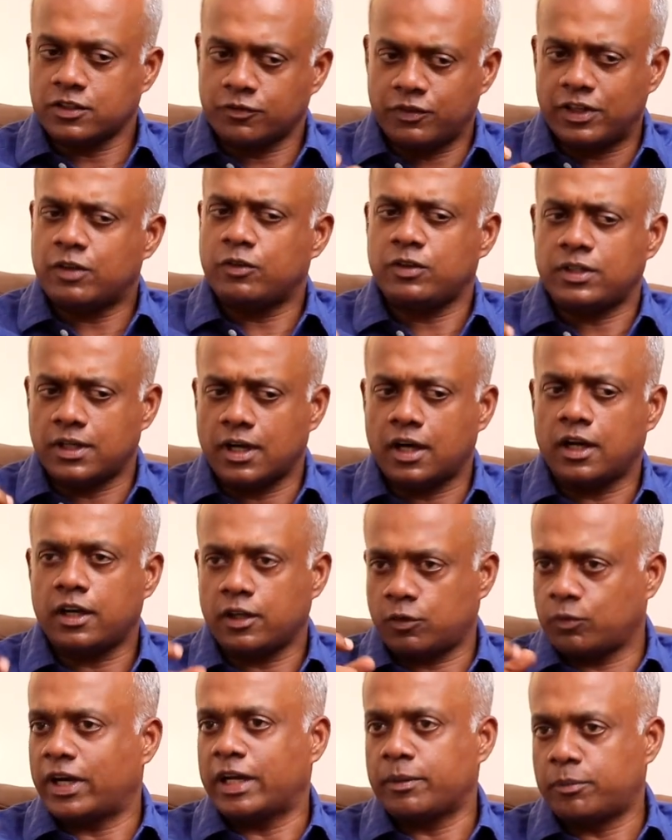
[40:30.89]
It's a very
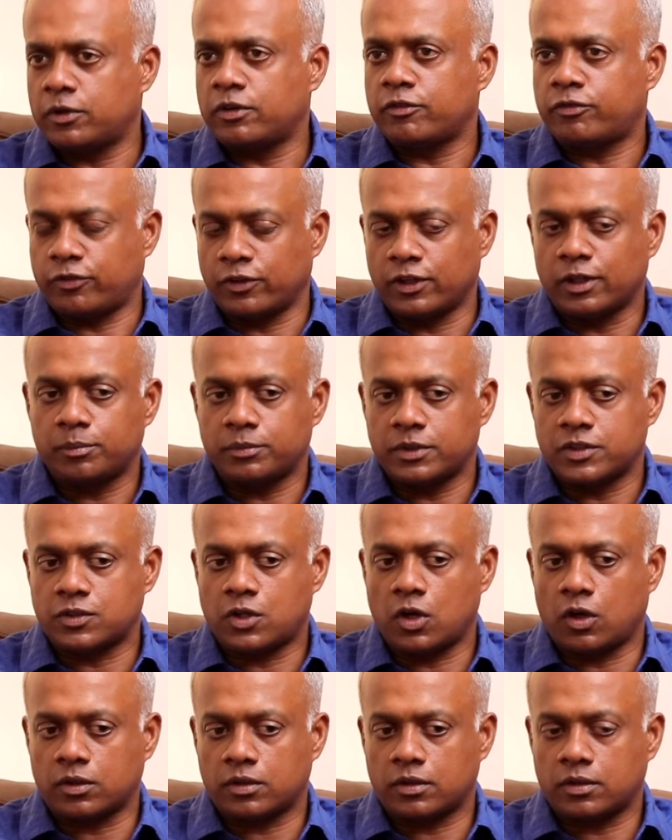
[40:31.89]
young and vibrant film.
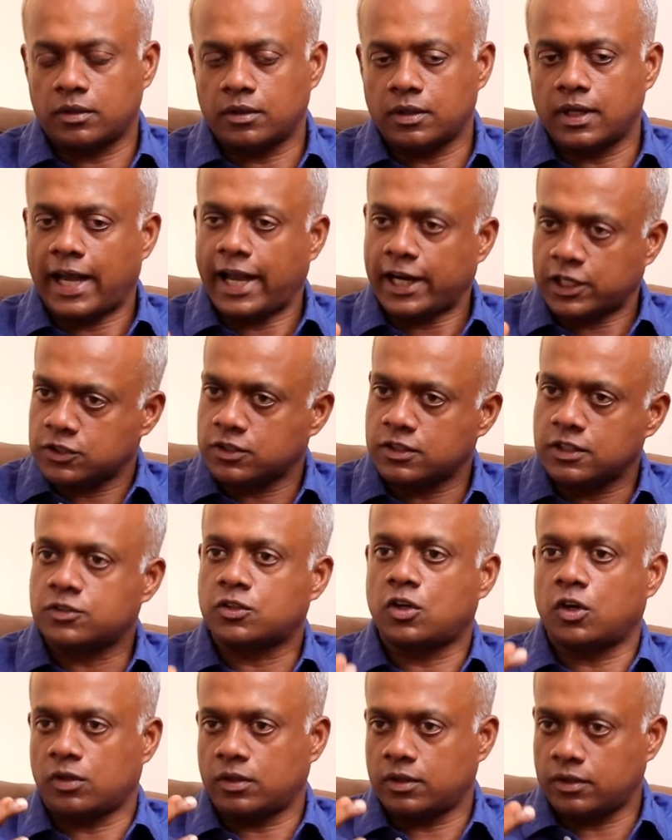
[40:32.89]
It's got action.
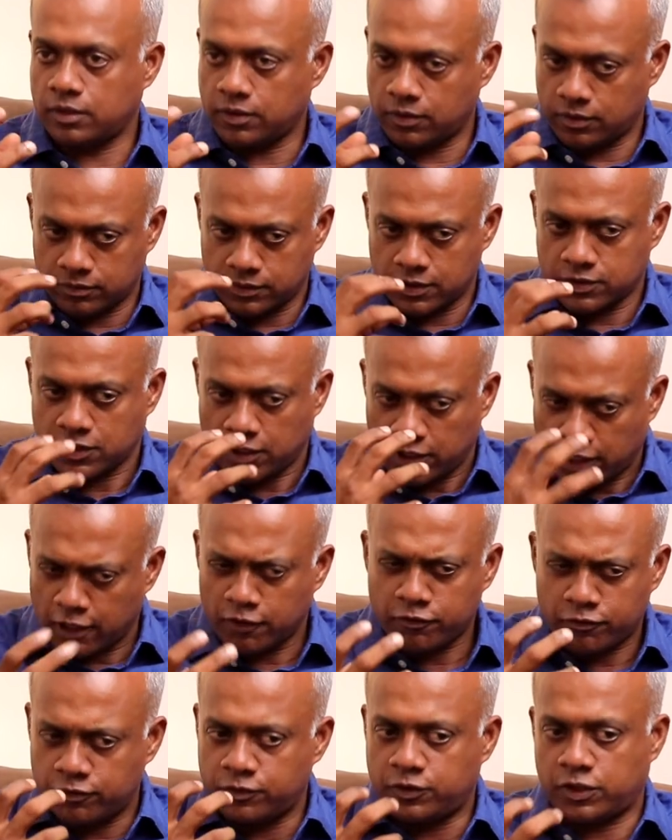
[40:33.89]
It's got this
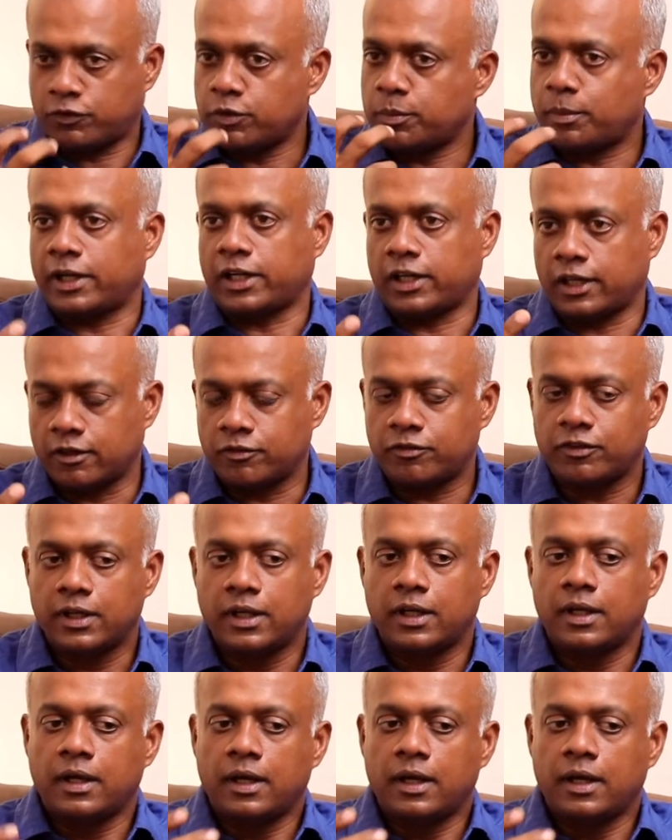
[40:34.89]
love, driven by love.